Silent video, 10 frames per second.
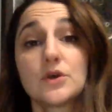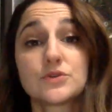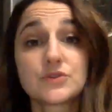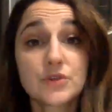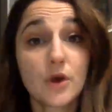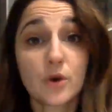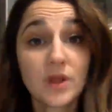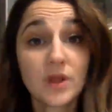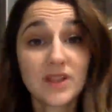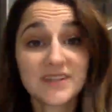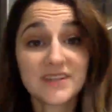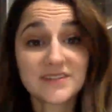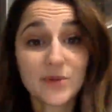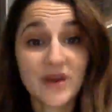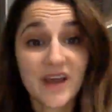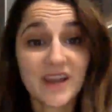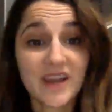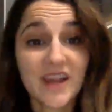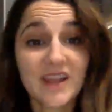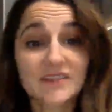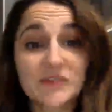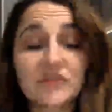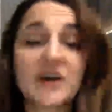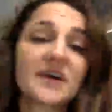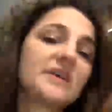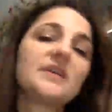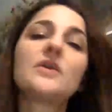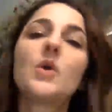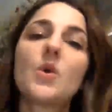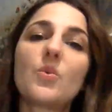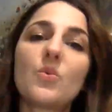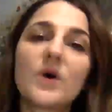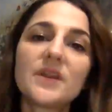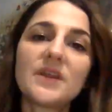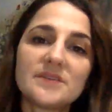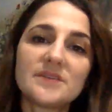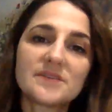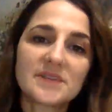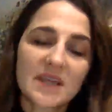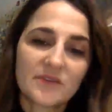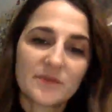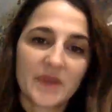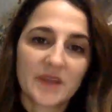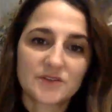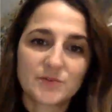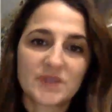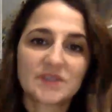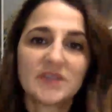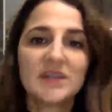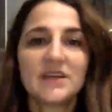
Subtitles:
So let's go ahead and define what is talent management.